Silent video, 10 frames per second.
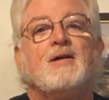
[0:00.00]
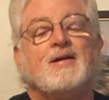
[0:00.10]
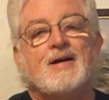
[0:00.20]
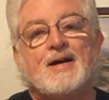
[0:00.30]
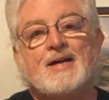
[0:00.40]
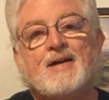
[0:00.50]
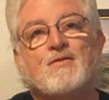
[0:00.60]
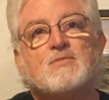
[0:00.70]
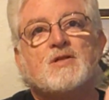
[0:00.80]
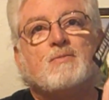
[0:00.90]
Yeah, I gave
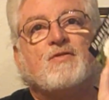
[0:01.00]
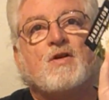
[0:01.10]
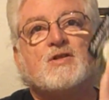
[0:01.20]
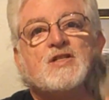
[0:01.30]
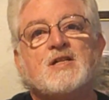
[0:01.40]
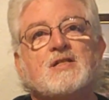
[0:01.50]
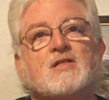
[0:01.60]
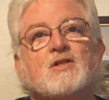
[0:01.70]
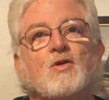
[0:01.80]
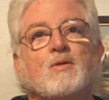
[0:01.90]
him some of our seeds,
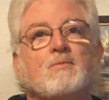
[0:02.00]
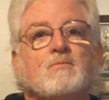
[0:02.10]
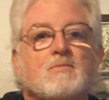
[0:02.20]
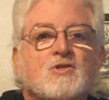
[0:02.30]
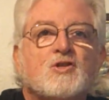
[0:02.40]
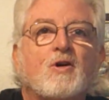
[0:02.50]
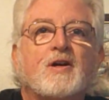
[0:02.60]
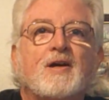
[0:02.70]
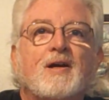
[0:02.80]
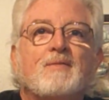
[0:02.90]
told him start
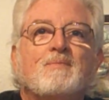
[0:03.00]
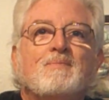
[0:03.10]
again.